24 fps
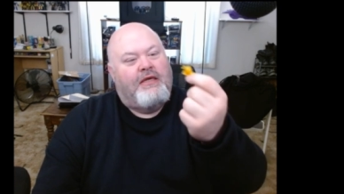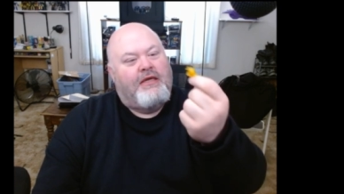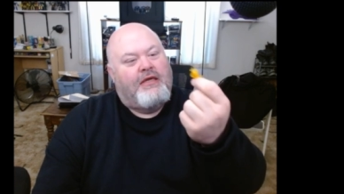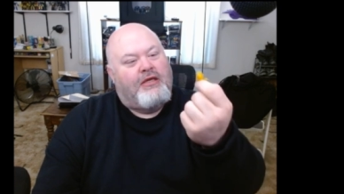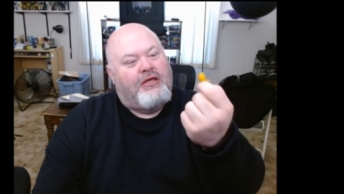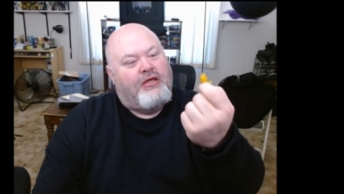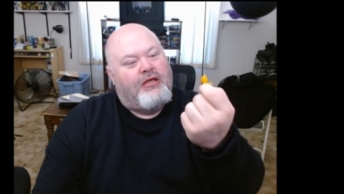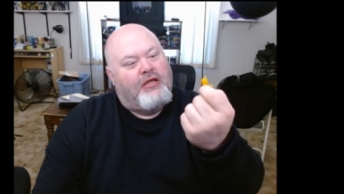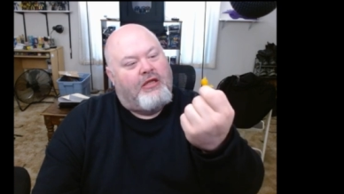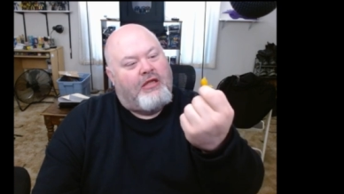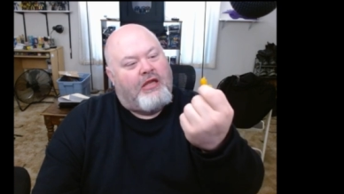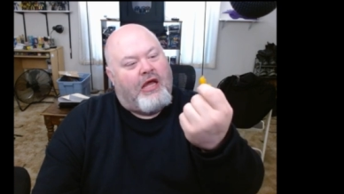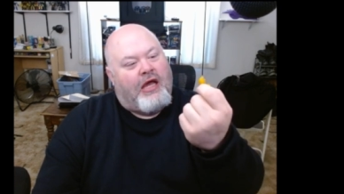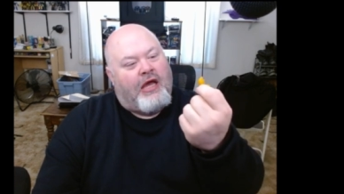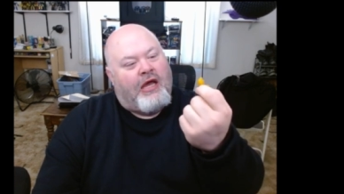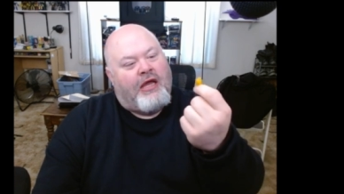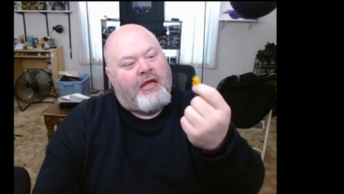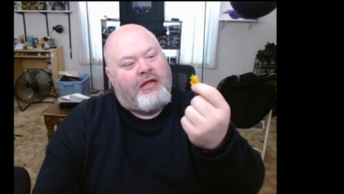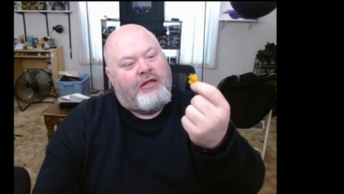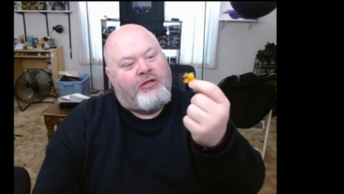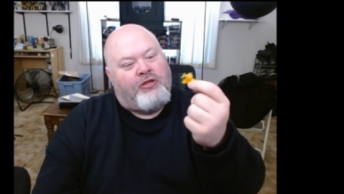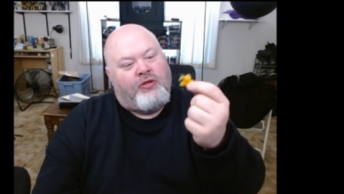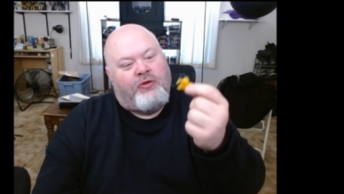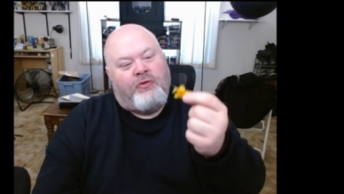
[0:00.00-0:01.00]
could I
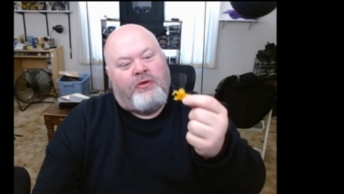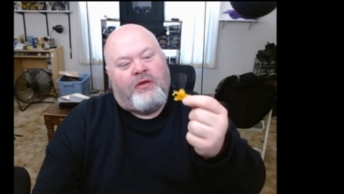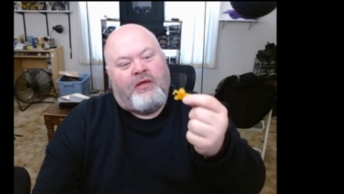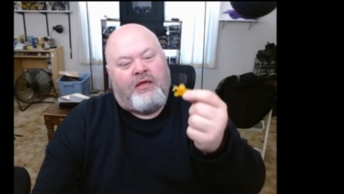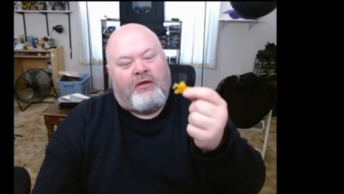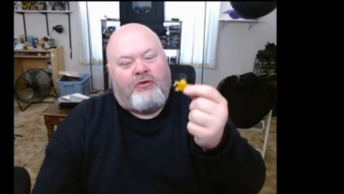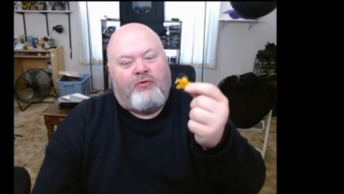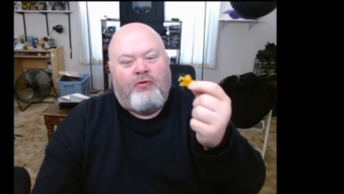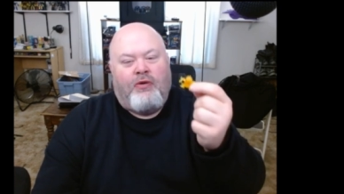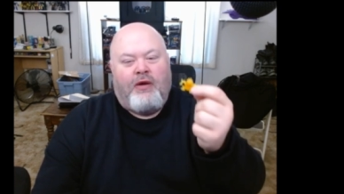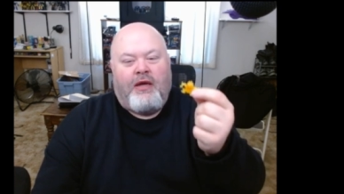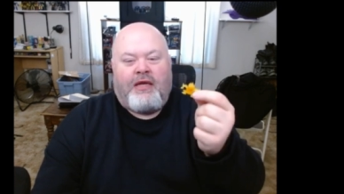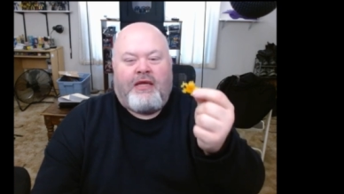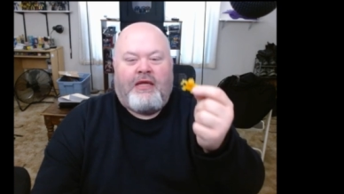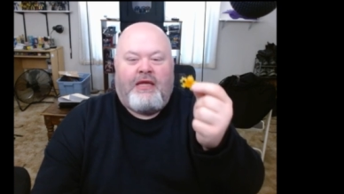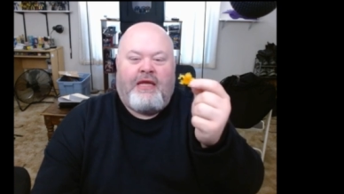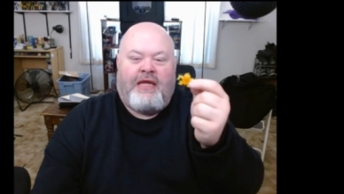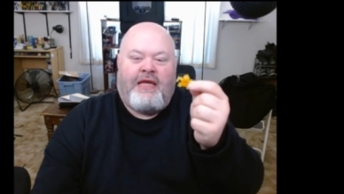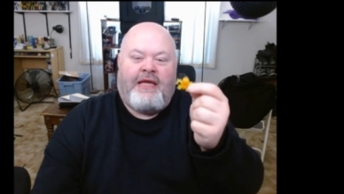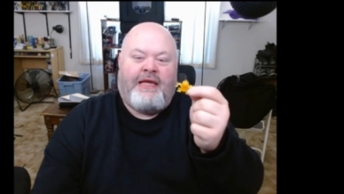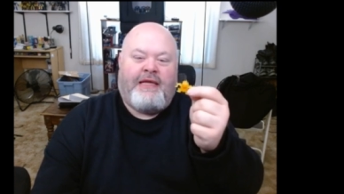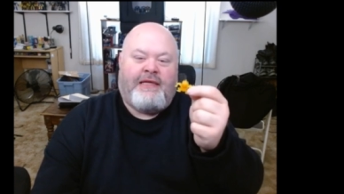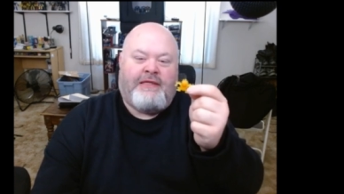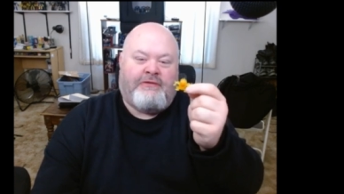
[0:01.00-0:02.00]
do a quick and
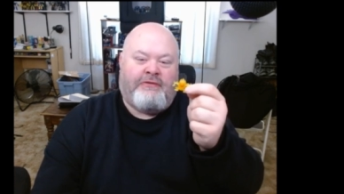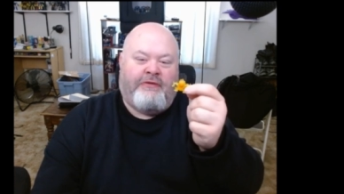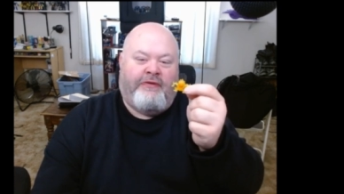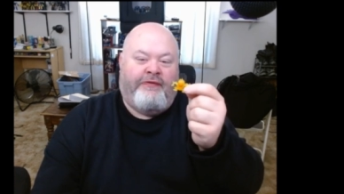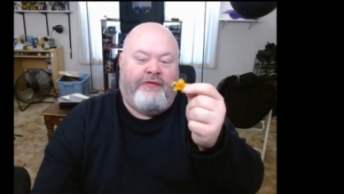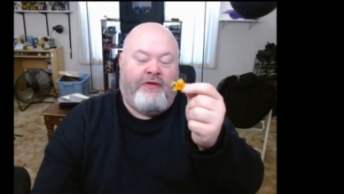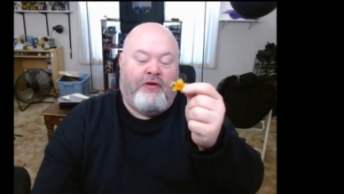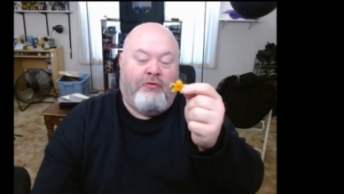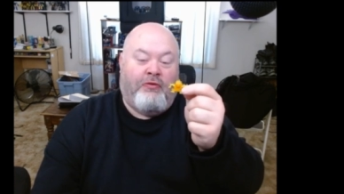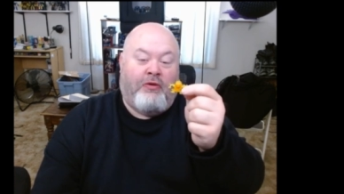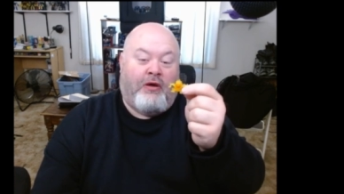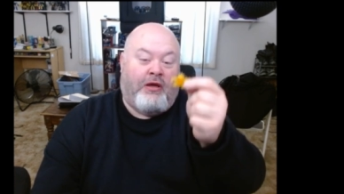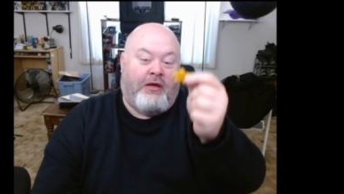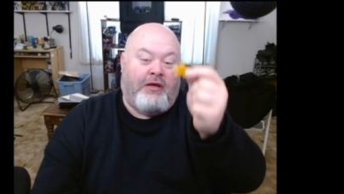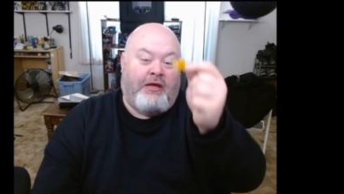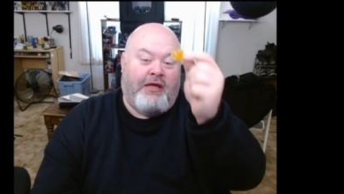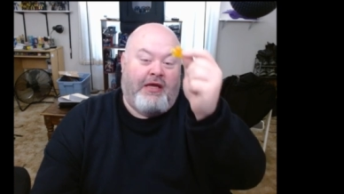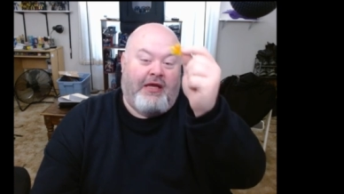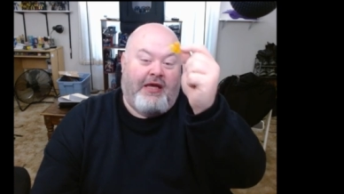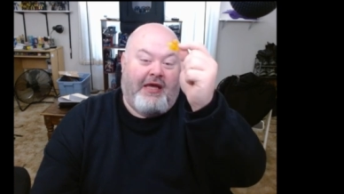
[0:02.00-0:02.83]
easy review on?